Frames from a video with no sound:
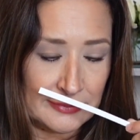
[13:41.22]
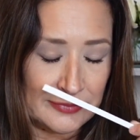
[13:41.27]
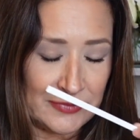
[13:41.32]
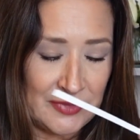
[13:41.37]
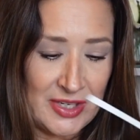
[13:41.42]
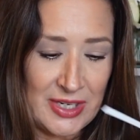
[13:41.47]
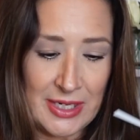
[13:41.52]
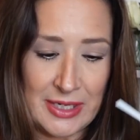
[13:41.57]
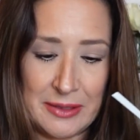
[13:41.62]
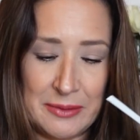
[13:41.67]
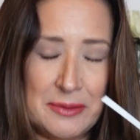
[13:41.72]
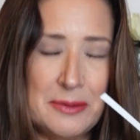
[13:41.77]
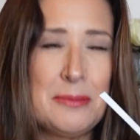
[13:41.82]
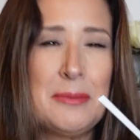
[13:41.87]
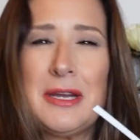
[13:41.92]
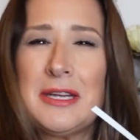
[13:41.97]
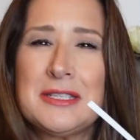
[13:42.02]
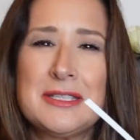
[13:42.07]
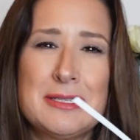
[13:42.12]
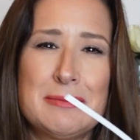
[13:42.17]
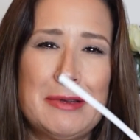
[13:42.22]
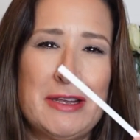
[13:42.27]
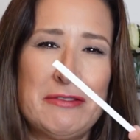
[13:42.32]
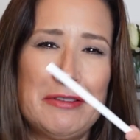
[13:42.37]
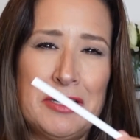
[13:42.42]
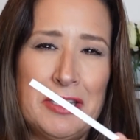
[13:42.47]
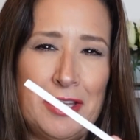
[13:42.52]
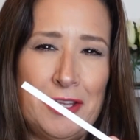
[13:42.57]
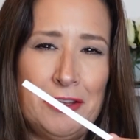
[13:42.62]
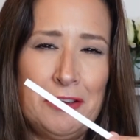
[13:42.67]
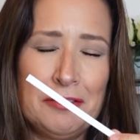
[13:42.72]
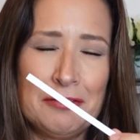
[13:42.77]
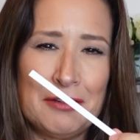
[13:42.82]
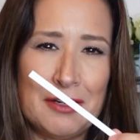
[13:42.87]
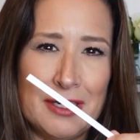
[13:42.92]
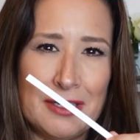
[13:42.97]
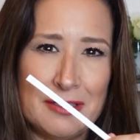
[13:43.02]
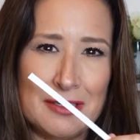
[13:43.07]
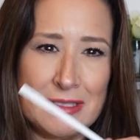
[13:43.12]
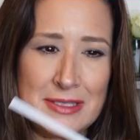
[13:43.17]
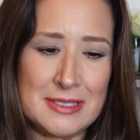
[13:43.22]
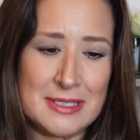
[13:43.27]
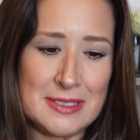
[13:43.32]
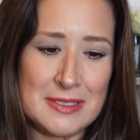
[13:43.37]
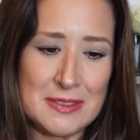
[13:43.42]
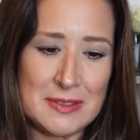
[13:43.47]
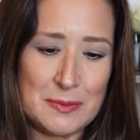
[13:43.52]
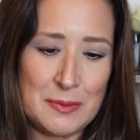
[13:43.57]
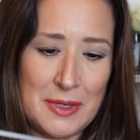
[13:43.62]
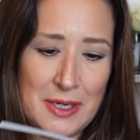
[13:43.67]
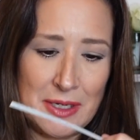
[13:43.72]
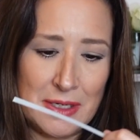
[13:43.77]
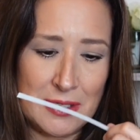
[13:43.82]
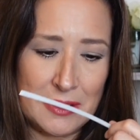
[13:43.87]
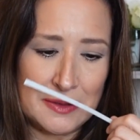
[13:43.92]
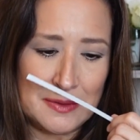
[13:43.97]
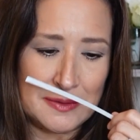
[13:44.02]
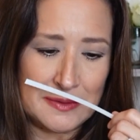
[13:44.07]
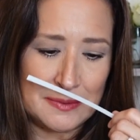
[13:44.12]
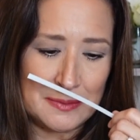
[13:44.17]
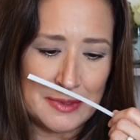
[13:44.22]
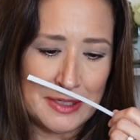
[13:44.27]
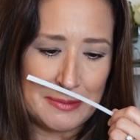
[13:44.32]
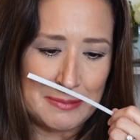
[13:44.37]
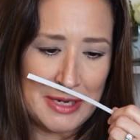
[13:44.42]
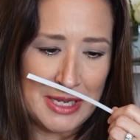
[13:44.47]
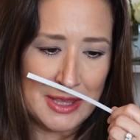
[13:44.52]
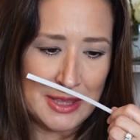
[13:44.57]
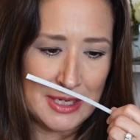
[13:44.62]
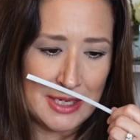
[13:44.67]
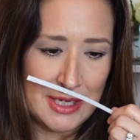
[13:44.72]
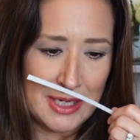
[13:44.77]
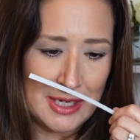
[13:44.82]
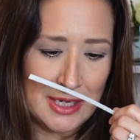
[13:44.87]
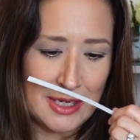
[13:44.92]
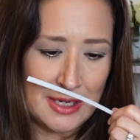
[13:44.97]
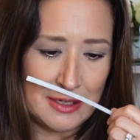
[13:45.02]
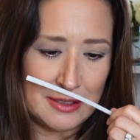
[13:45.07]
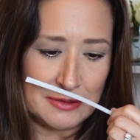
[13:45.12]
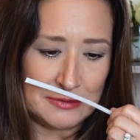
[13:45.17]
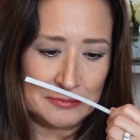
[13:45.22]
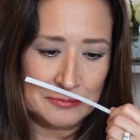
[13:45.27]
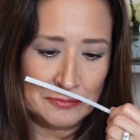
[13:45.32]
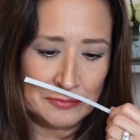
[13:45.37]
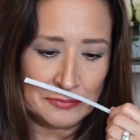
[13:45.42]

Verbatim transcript: Okay, it reminds me of another fragrance as well. What am I thinking of?